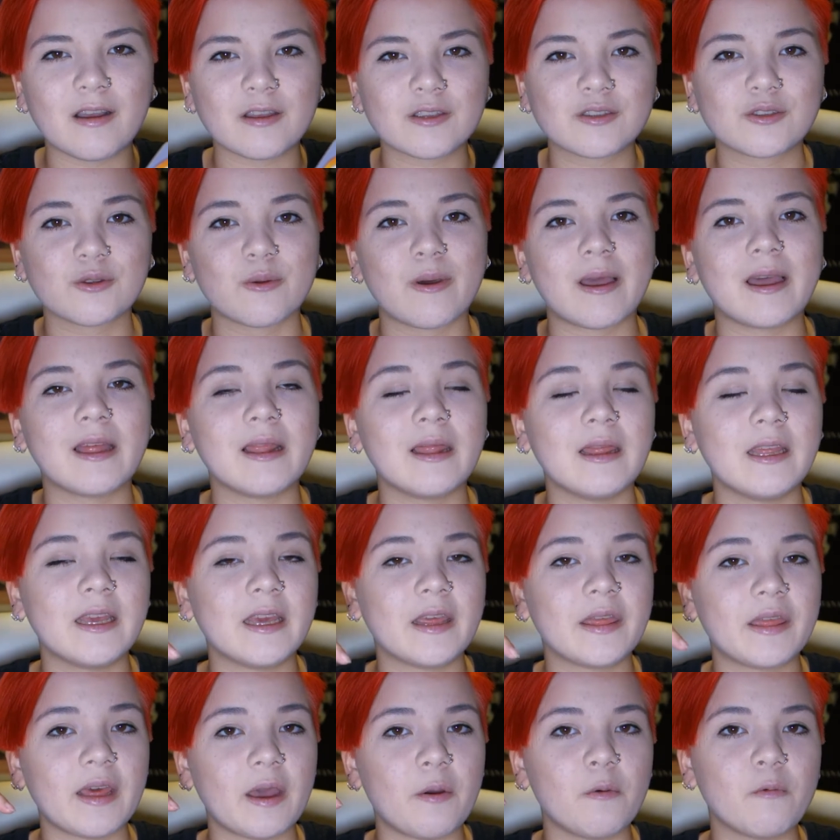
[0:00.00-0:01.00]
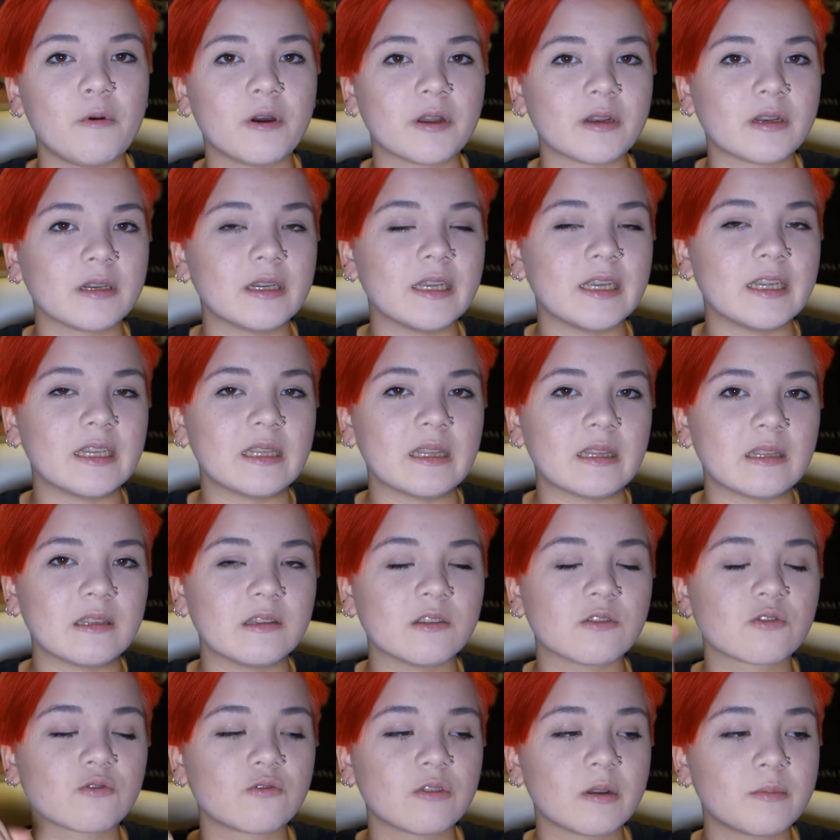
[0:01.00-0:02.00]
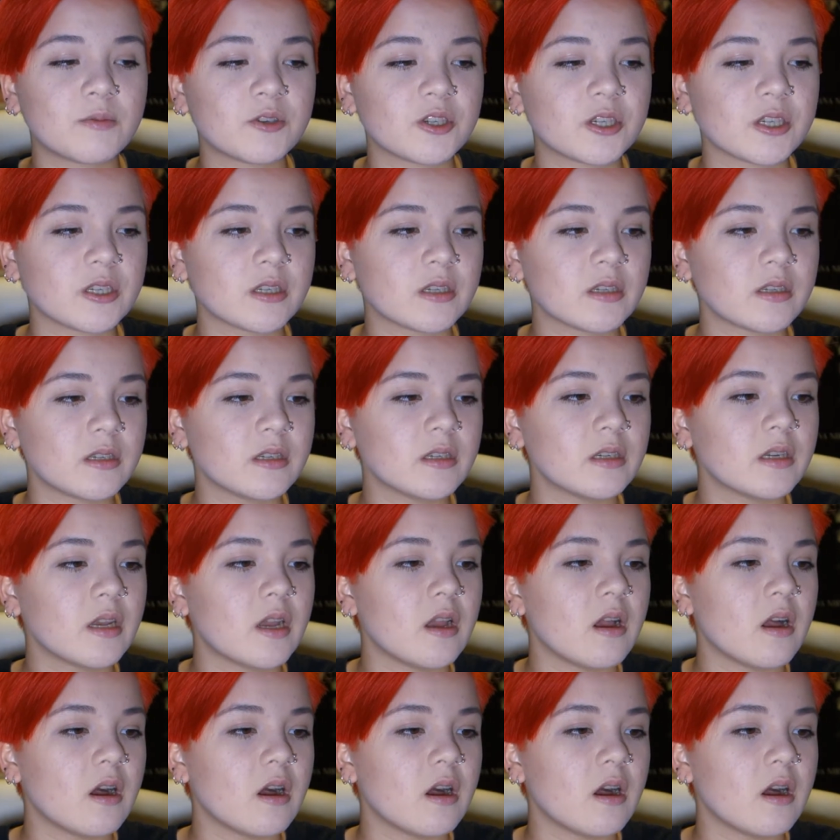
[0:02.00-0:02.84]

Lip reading: so I linked that one in the description